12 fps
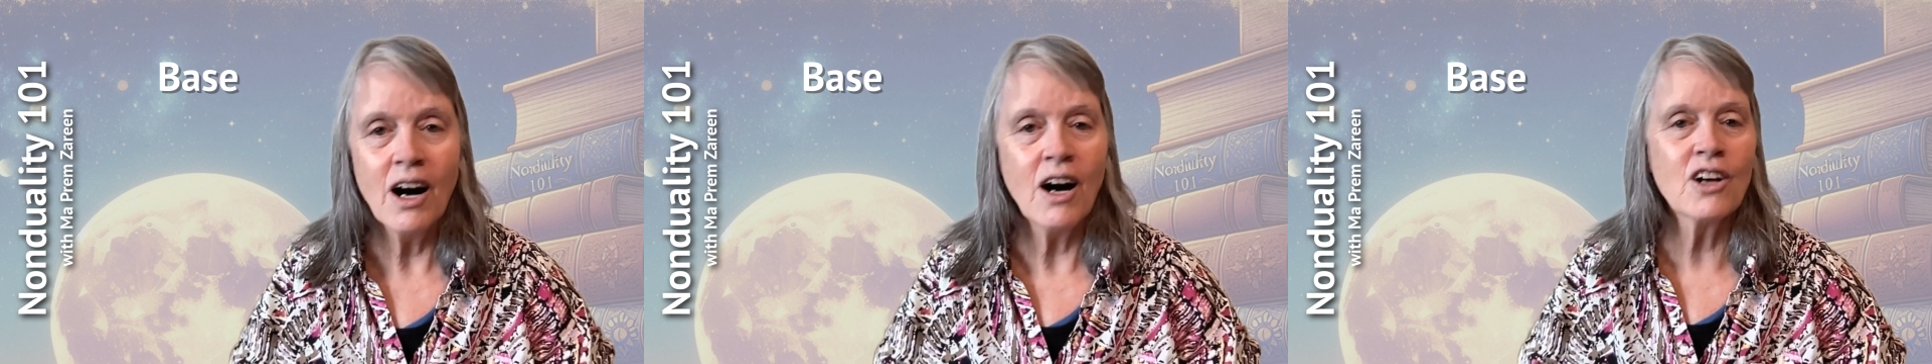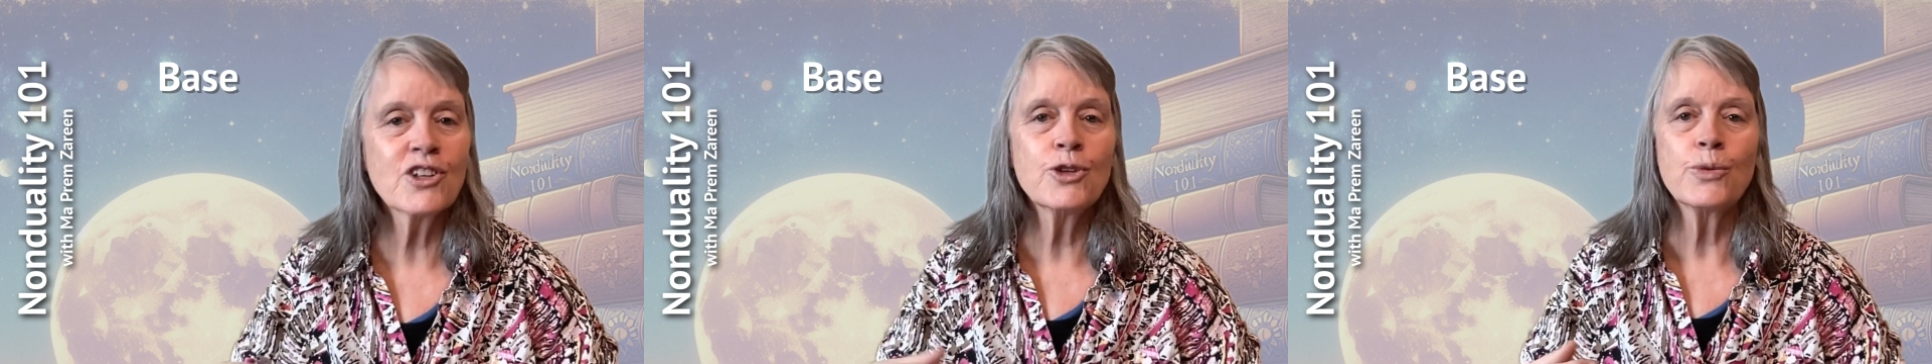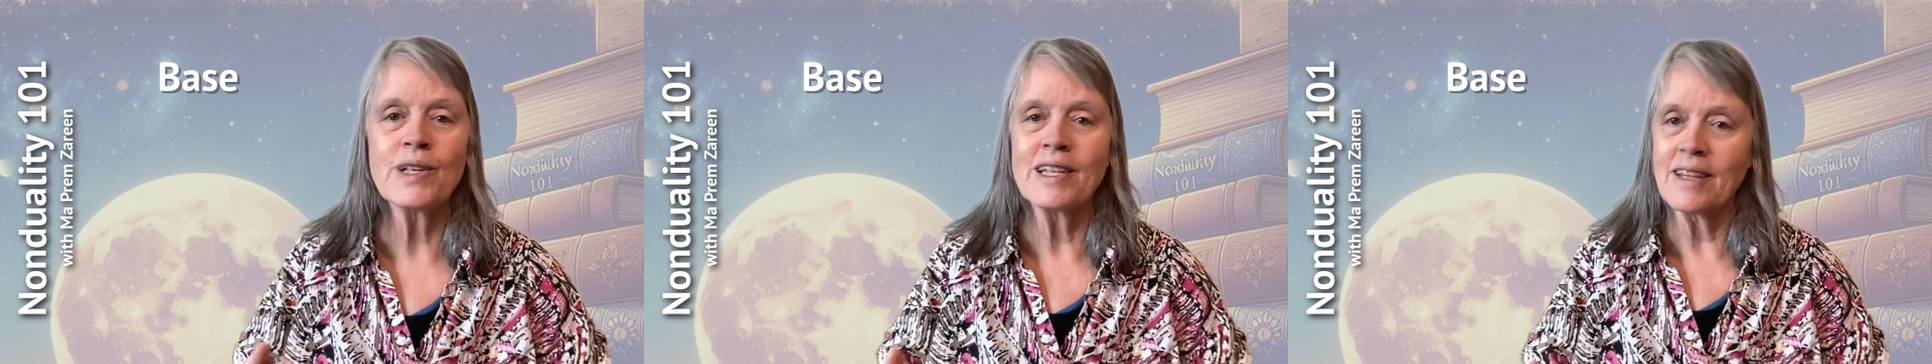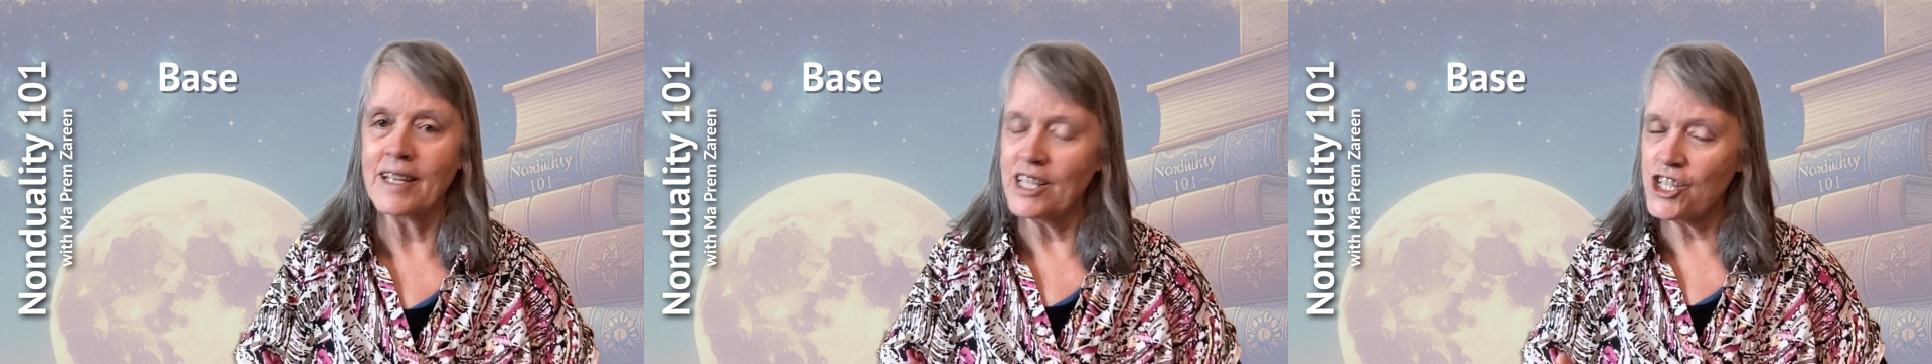all your
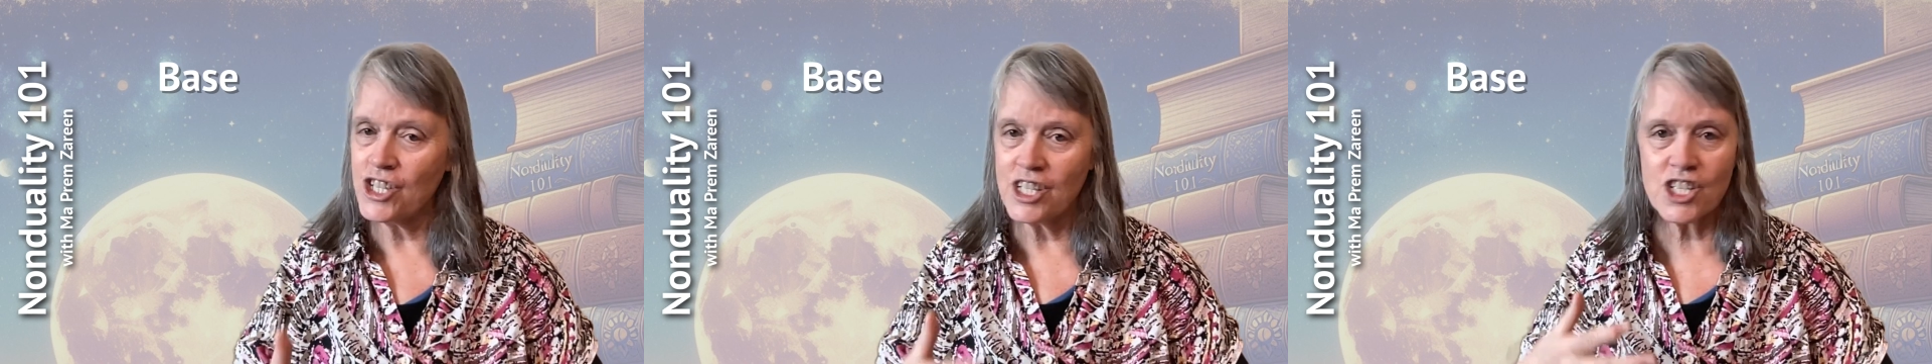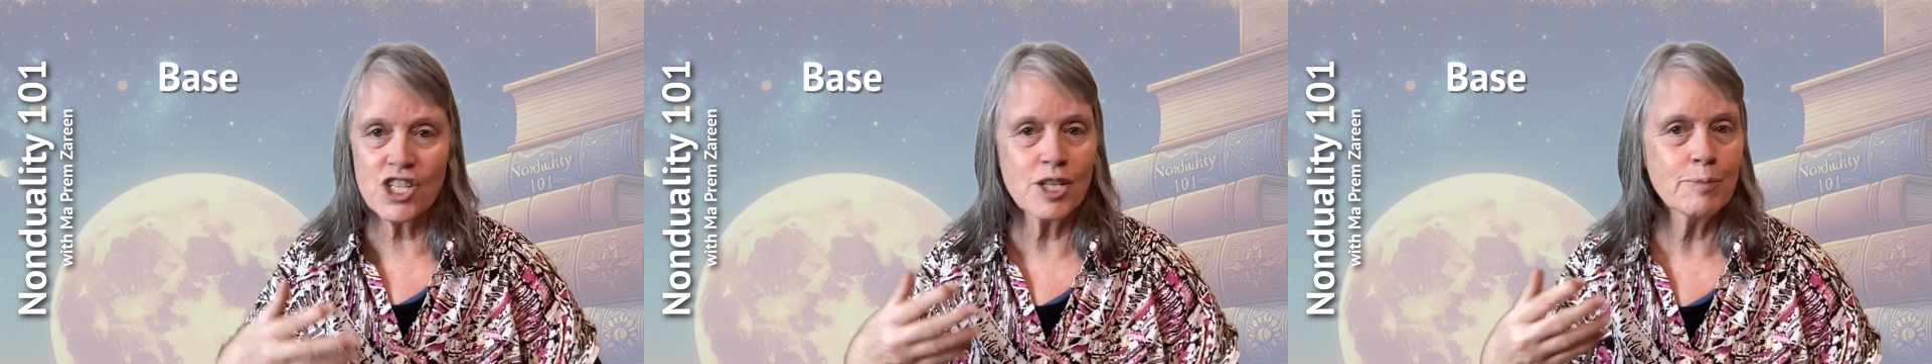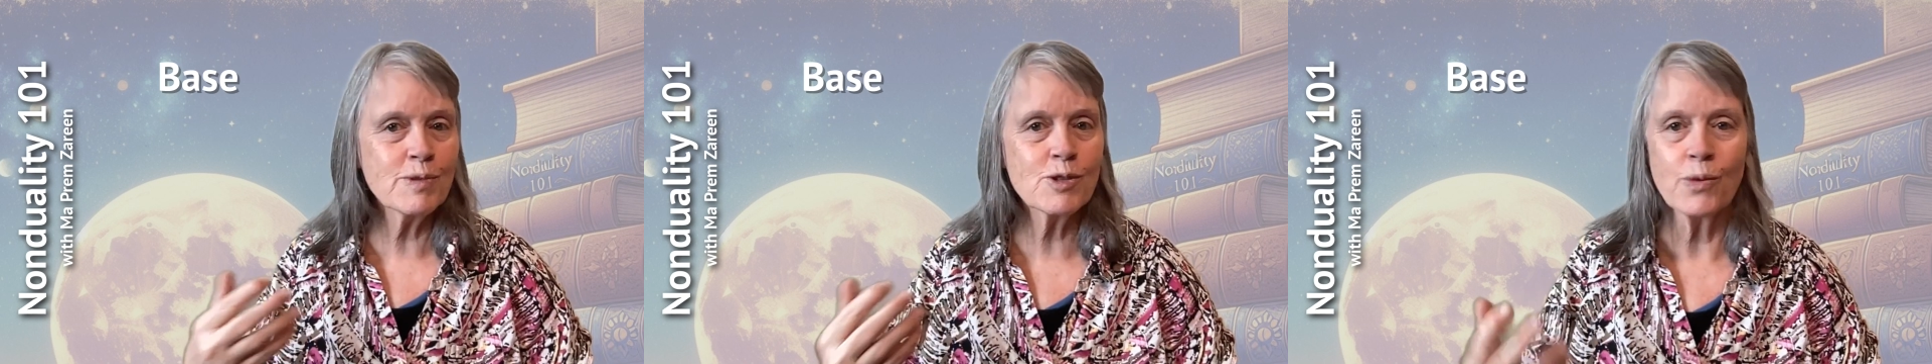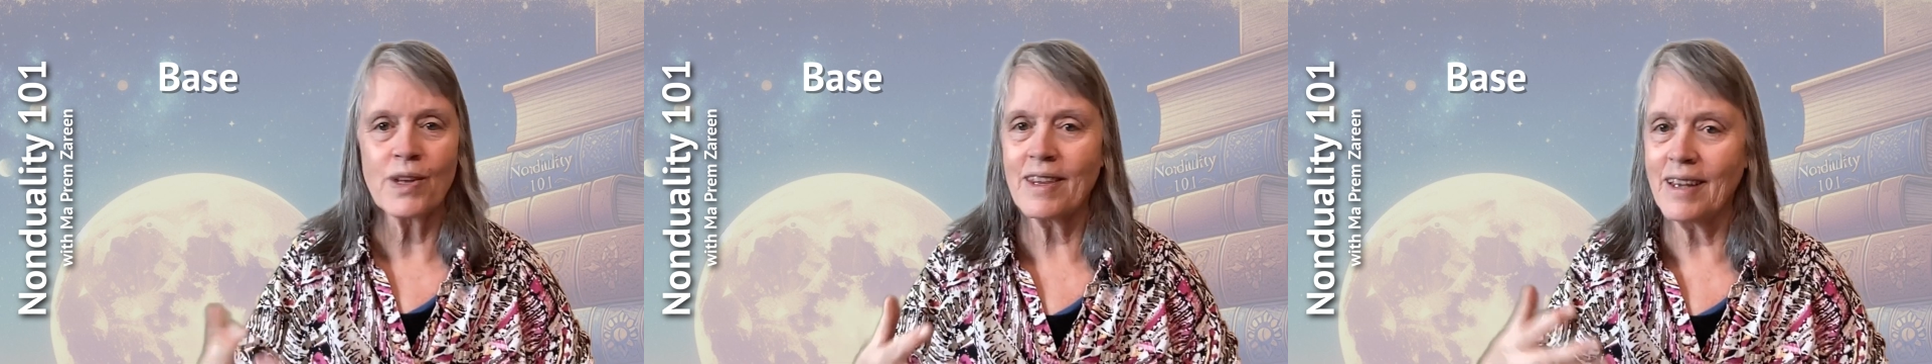relationships
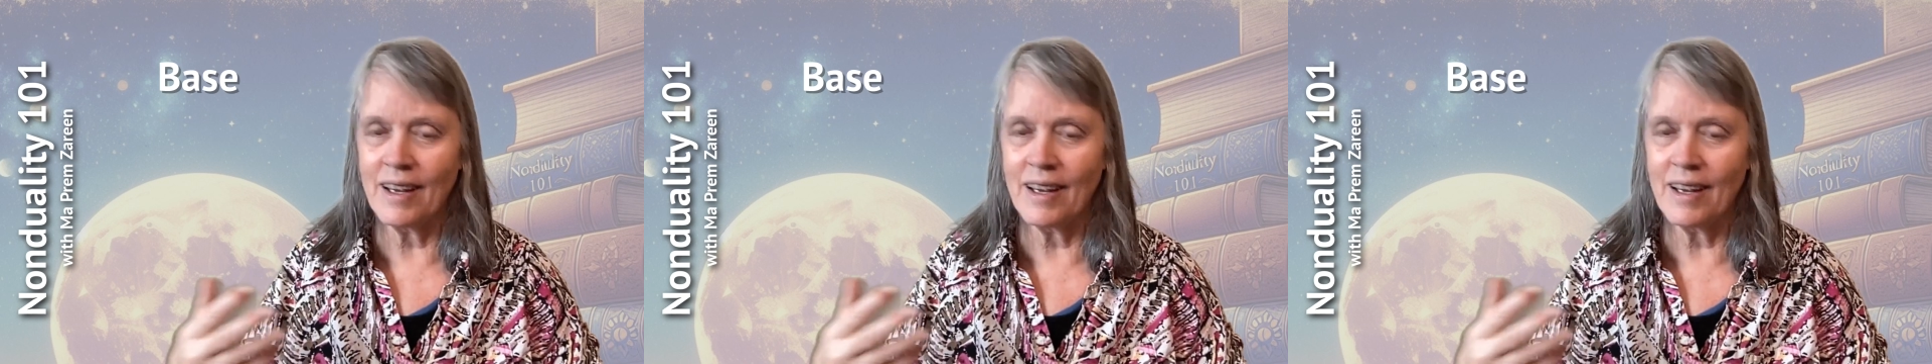with